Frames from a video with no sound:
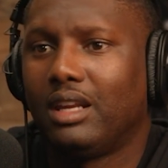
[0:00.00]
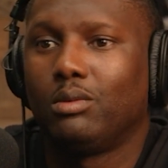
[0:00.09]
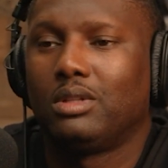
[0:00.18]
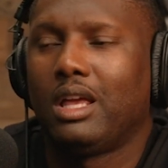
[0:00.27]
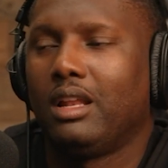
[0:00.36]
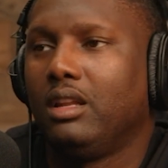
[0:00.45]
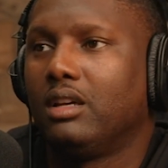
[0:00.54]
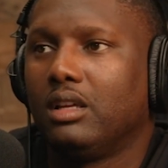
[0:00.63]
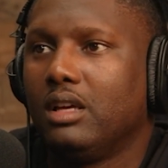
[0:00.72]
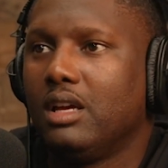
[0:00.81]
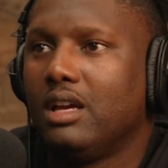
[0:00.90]
I was like, look,
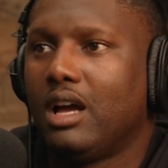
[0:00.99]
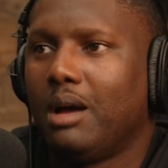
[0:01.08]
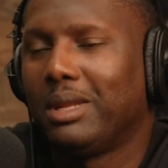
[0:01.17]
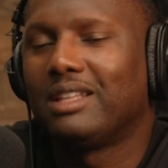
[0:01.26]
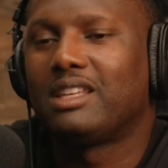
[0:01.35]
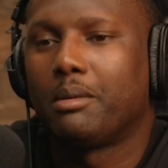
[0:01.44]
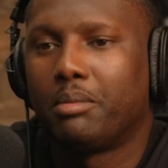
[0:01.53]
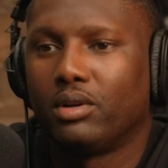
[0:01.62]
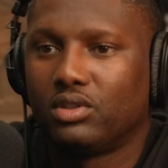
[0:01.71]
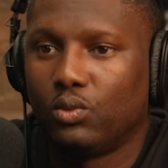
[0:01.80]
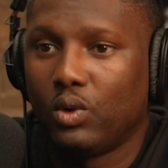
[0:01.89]
I'm that type of
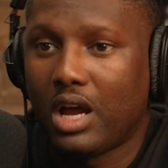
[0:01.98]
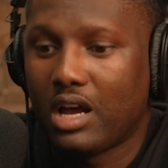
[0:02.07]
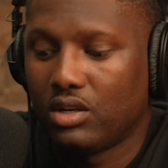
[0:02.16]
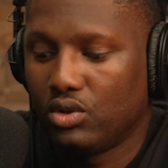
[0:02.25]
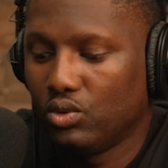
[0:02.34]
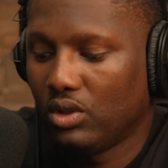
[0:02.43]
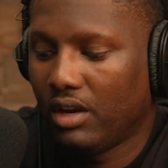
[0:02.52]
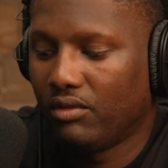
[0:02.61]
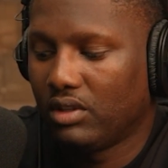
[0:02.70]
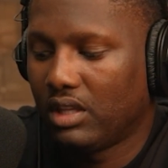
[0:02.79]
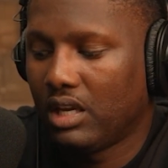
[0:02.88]
person where I'll do
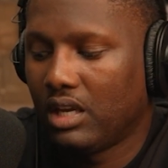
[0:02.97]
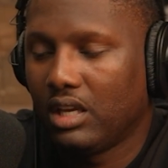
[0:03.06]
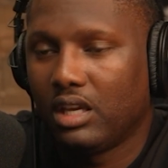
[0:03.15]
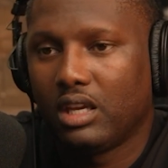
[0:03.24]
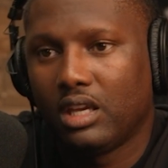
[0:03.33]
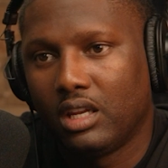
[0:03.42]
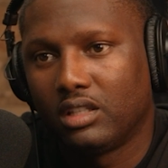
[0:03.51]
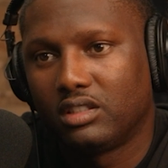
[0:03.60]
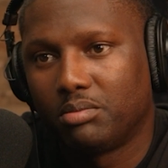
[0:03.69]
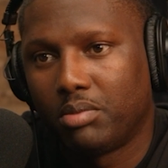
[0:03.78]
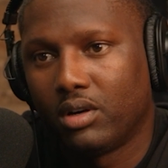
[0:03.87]
everything in a
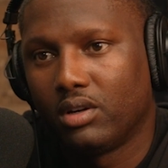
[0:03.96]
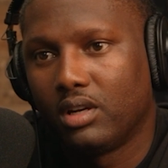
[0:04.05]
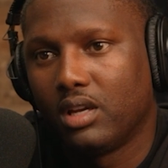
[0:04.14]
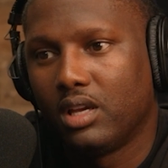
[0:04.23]
spurt.